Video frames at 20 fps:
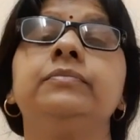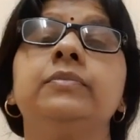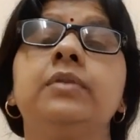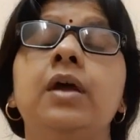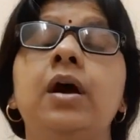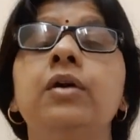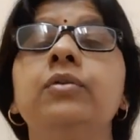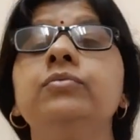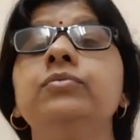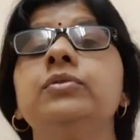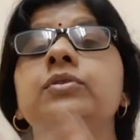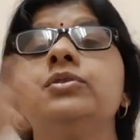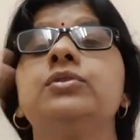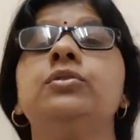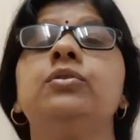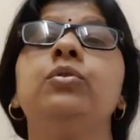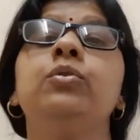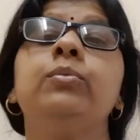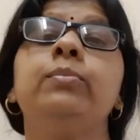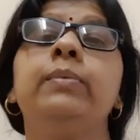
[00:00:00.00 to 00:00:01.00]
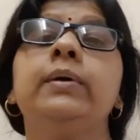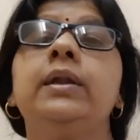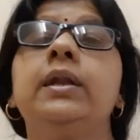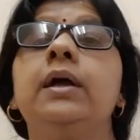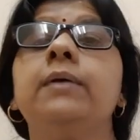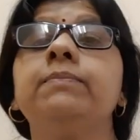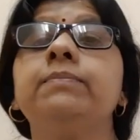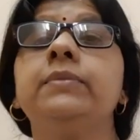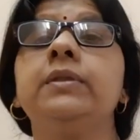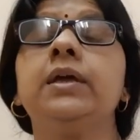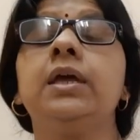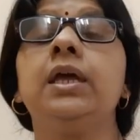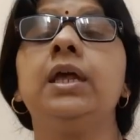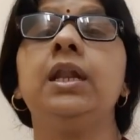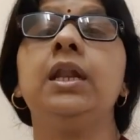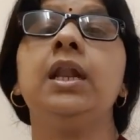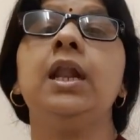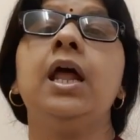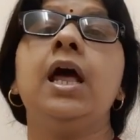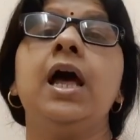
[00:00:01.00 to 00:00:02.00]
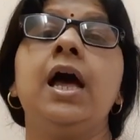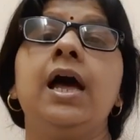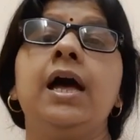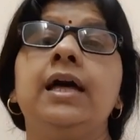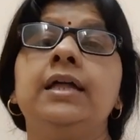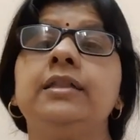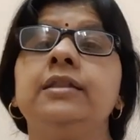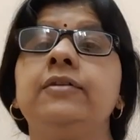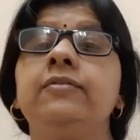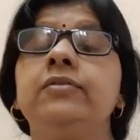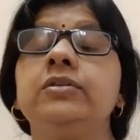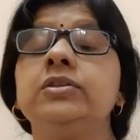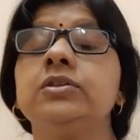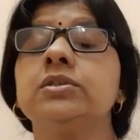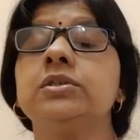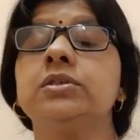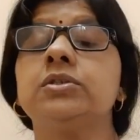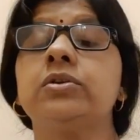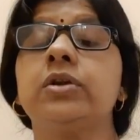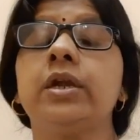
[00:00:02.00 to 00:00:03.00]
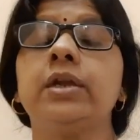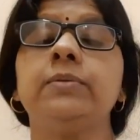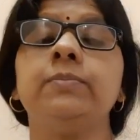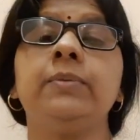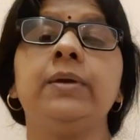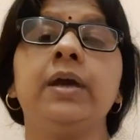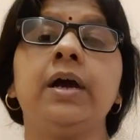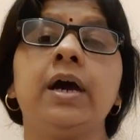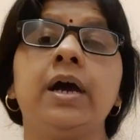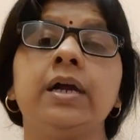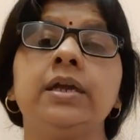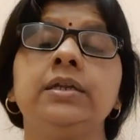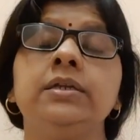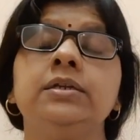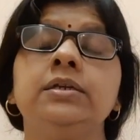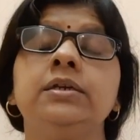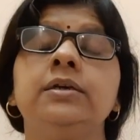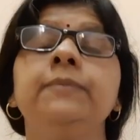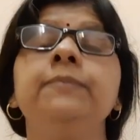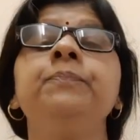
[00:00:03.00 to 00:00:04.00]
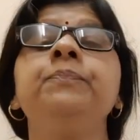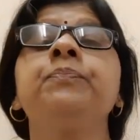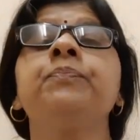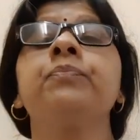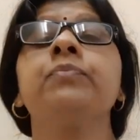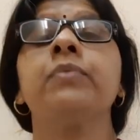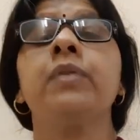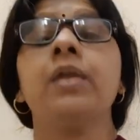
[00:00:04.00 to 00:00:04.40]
down the slope and up the hill, and they were just right behind him.